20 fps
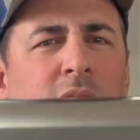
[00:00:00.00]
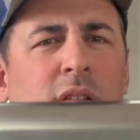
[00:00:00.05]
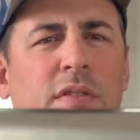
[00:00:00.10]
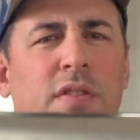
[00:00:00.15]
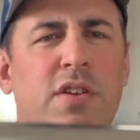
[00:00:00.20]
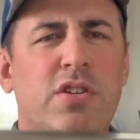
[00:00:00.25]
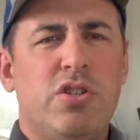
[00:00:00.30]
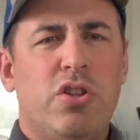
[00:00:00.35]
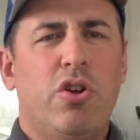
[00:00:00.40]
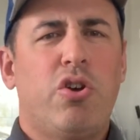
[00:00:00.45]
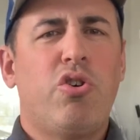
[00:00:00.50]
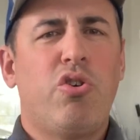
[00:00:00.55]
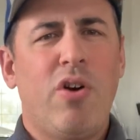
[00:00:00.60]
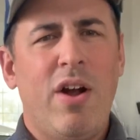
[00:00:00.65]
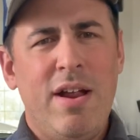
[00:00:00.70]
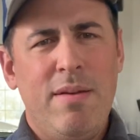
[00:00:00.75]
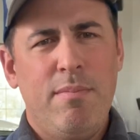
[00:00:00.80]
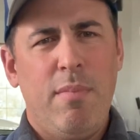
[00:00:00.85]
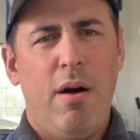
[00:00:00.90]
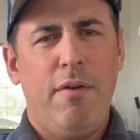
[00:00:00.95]
These are the
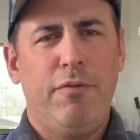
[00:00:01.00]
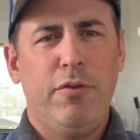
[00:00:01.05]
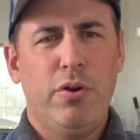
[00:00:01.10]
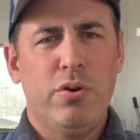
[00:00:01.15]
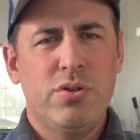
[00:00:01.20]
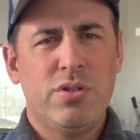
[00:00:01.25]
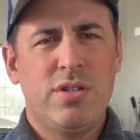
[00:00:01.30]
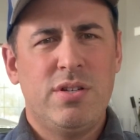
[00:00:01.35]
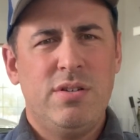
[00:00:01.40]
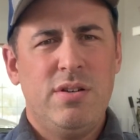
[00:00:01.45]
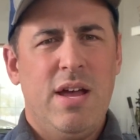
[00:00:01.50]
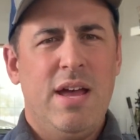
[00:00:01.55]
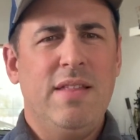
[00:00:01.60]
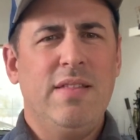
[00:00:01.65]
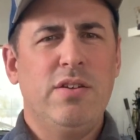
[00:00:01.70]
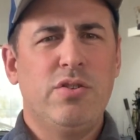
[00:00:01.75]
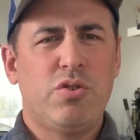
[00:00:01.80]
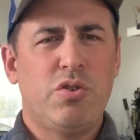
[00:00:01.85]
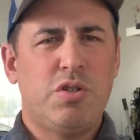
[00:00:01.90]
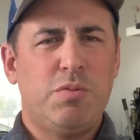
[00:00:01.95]
CrateMufflers, and
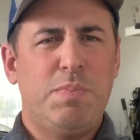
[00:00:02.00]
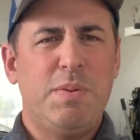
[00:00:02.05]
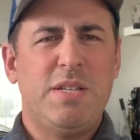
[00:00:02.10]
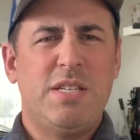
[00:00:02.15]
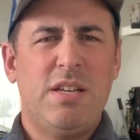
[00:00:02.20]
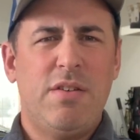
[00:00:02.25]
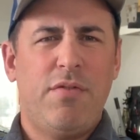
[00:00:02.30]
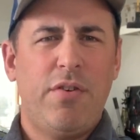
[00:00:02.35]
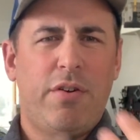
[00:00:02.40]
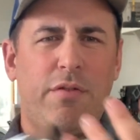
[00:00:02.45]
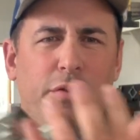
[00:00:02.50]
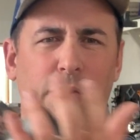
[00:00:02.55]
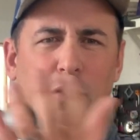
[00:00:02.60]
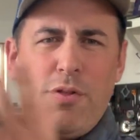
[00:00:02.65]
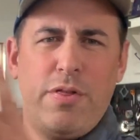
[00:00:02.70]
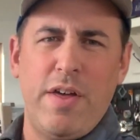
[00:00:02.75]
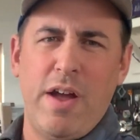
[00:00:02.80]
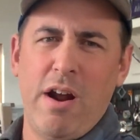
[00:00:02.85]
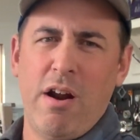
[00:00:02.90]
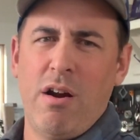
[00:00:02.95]
these are specific for
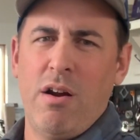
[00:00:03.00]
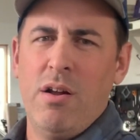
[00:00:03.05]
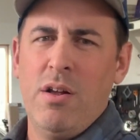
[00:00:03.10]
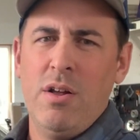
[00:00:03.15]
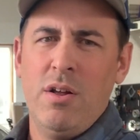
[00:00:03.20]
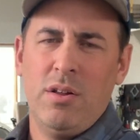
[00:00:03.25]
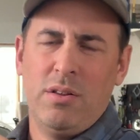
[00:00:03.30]
their